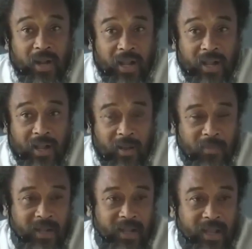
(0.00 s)

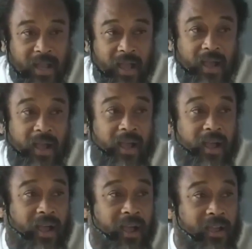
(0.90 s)
Rama,
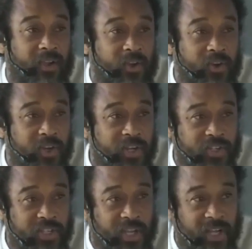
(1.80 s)

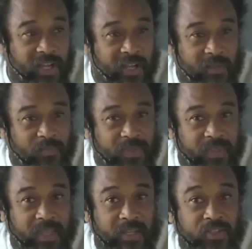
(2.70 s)
Krishna.
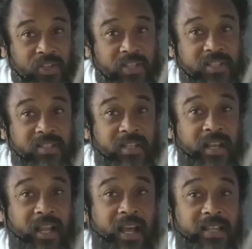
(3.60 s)
Then just as the
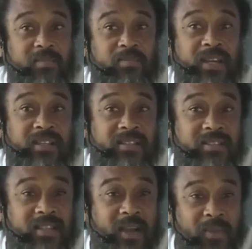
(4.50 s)
last breath
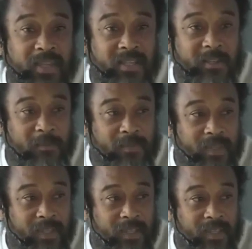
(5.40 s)
is coming,
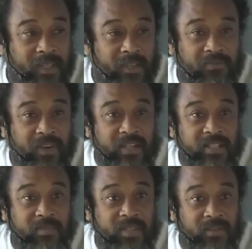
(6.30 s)
he
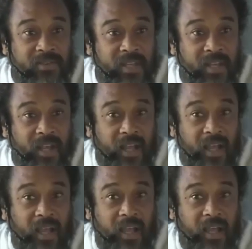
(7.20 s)
finds himself saying,
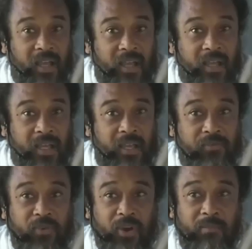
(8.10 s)

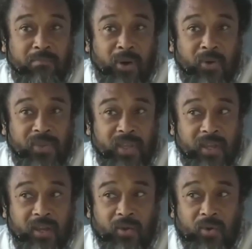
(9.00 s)
if you are both
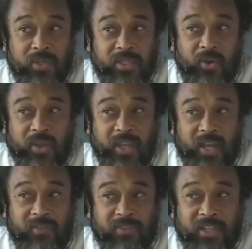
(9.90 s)
here, who is
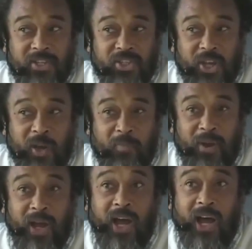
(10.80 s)
looking after the shop?